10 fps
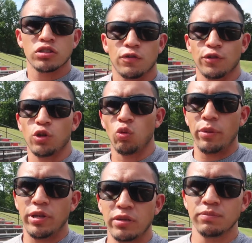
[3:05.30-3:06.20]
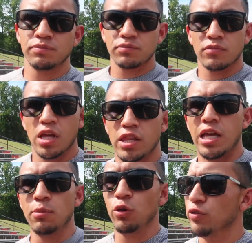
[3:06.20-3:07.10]
So for the women,
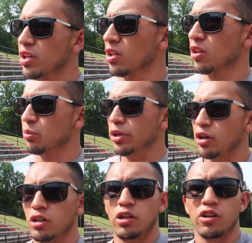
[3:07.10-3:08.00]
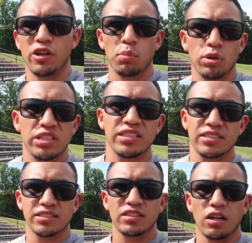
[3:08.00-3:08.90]
they move in a little bit earlier. Their
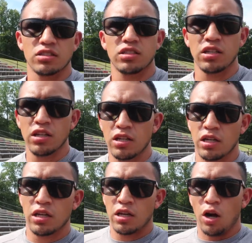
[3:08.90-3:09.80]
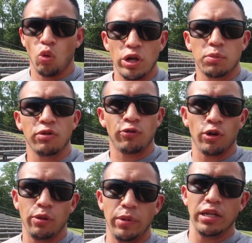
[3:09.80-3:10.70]
preseason starts a week
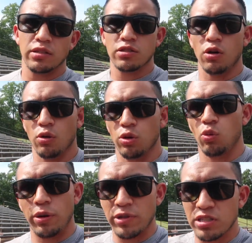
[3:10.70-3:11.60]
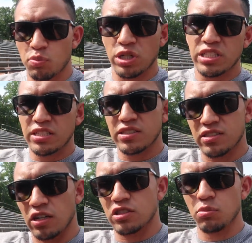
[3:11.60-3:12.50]
before the men. So the women's preseason
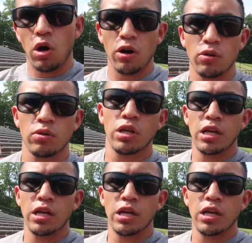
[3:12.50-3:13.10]
starts tomorrow.